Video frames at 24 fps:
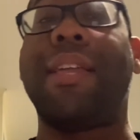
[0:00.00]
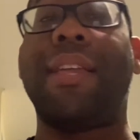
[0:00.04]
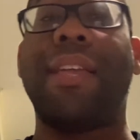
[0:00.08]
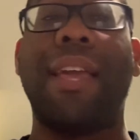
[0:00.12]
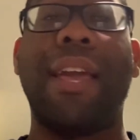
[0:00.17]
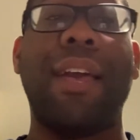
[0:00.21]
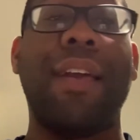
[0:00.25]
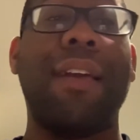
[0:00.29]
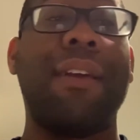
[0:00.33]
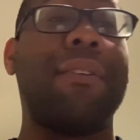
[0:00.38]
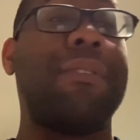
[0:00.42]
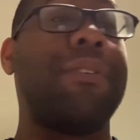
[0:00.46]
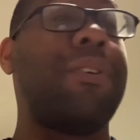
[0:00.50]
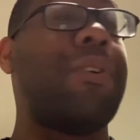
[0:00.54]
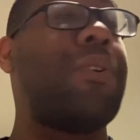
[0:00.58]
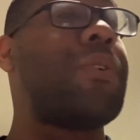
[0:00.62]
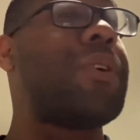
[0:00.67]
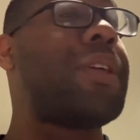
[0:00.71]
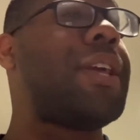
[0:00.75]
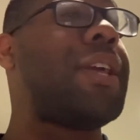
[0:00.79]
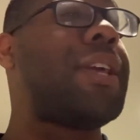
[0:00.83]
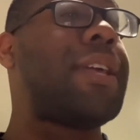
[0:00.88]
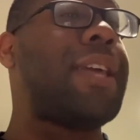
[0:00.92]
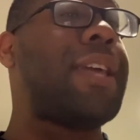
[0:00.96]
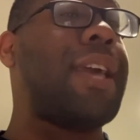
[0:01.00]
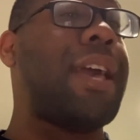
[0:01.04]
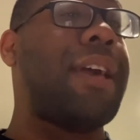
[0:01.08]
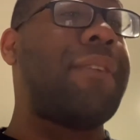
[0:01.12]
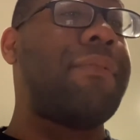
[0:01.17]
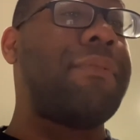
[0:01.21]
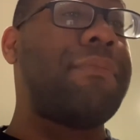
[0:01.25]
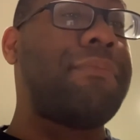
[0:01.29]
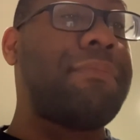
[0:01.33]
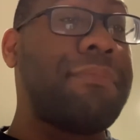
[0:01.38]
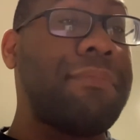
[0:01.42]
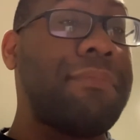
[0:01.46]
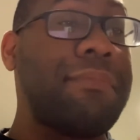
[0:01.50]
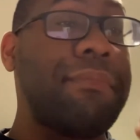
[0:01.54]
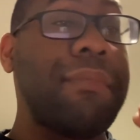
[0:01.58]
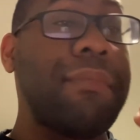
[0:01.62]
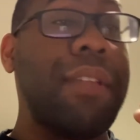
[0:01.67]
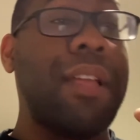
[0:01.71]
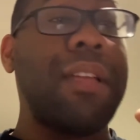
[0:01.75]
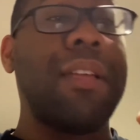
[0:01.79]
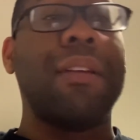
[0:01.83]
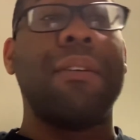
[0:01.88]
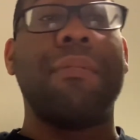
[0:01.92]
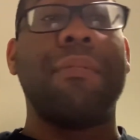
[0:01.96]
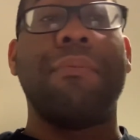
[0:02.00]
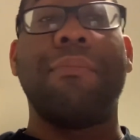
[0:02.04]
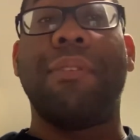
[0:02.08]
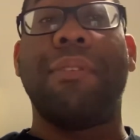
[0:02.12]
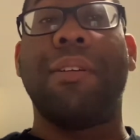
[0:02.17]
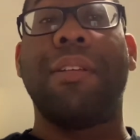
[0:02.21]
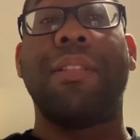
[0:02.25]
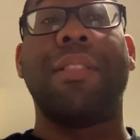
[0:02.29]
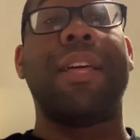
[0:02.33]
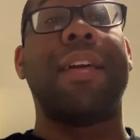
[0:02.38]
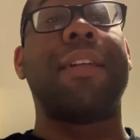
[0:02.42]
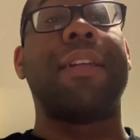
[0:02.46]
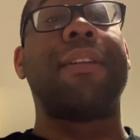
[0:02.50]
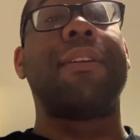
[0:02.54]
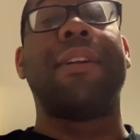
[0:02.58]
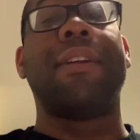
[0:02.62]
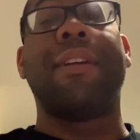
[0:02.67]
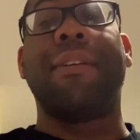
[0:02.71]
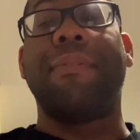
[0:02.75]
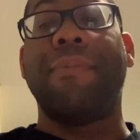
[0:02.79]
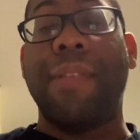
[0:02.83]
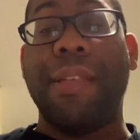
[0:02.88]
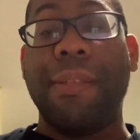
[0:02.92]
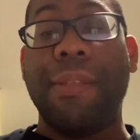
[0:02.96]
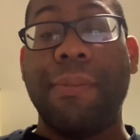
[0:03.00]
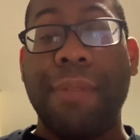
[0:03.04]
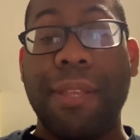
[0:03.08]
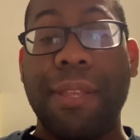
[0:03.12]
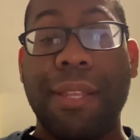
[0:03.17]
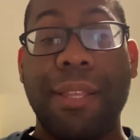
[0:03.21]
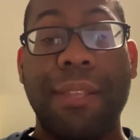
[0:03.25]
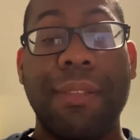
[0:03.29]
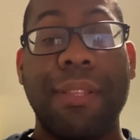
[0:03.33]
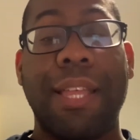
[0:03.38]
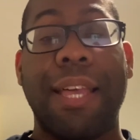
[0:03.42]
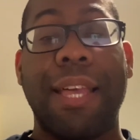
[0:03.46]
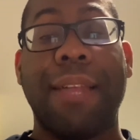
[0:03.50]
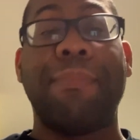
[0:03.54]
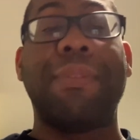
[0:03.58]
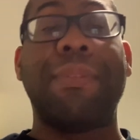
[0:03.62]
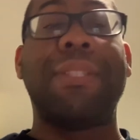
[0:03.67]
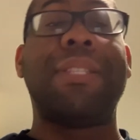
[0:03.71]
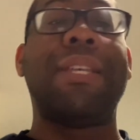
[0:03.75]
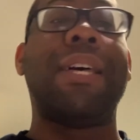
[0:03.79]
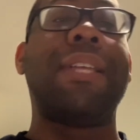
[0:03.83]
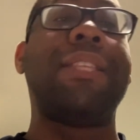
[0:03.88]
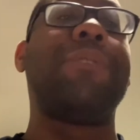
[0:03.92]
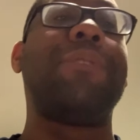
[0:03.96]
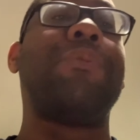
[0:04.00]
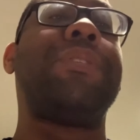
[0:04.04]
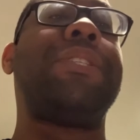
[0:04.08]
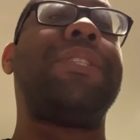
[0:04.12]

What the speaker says: Kevin. like Miss Honey would